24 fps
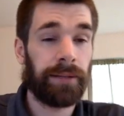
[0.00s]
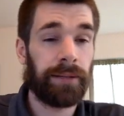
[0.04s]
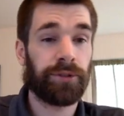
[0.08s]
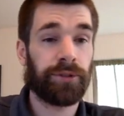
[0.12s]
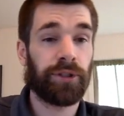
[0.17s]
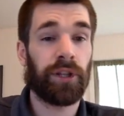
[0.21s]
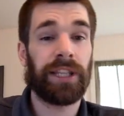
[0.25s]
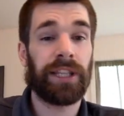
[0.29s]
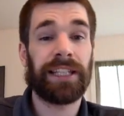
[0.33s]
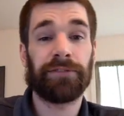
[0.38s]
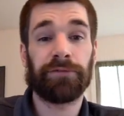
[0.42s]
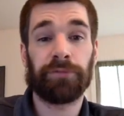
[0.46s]

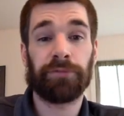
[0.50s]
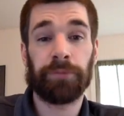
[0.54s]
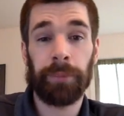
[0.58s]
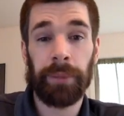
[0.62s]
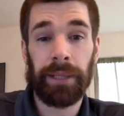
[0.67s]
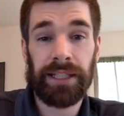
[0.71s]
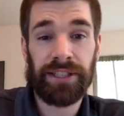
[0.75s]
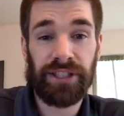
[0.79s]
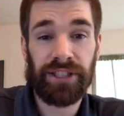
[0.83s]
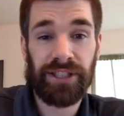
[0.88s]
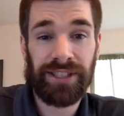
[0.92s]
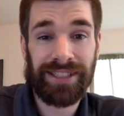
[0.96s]
So the
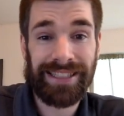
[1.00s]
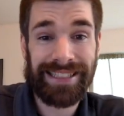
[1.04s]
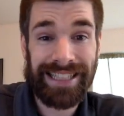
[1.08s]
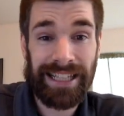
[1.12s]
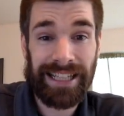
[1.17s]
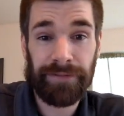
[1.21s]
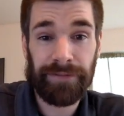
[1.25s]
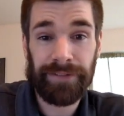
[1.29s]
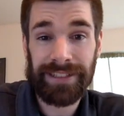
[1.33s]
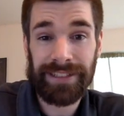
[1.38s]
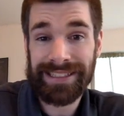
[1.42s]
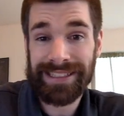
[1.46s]
information's
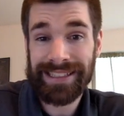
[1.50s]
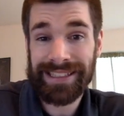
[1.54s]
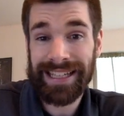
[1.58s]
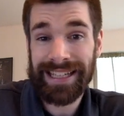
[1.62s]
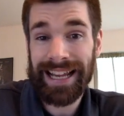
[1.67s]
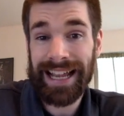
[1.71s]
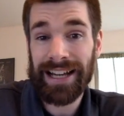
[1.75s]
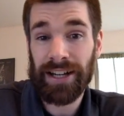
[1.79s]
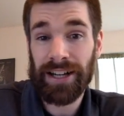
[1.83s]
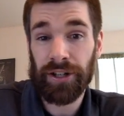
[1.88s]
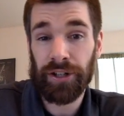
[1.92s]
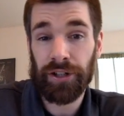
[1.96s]
definitely
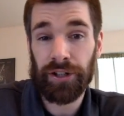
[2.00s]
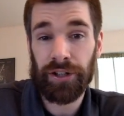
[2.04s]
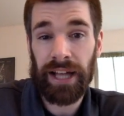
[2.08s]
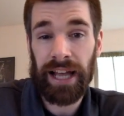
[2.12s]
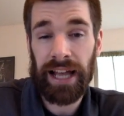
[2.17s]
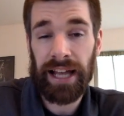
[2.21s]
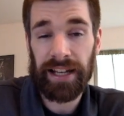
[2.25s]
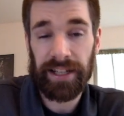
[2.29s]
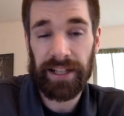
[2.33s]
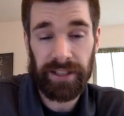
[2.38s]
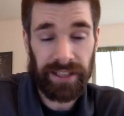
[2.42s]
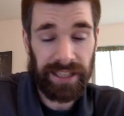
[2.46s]
scattered,
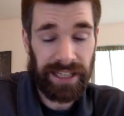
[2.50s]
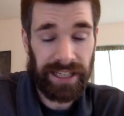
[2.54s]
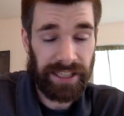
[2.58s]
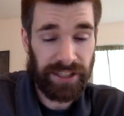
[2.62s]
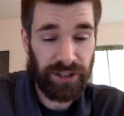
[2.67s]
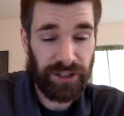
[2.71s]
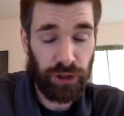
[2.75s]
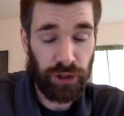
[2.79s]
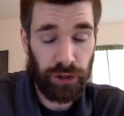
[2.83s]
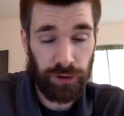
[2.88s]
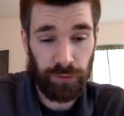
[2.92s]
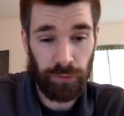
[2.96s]
had to kind of
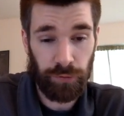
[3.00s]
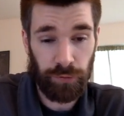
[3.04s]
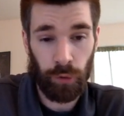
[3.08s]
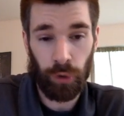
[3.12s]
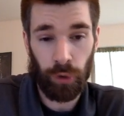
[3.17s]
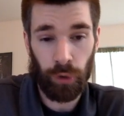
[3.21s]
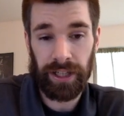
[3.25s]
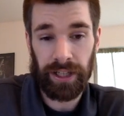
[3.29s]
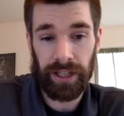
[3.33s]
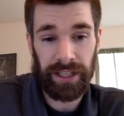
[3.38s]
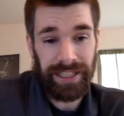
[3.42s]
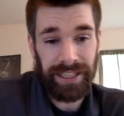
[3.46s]
search for it,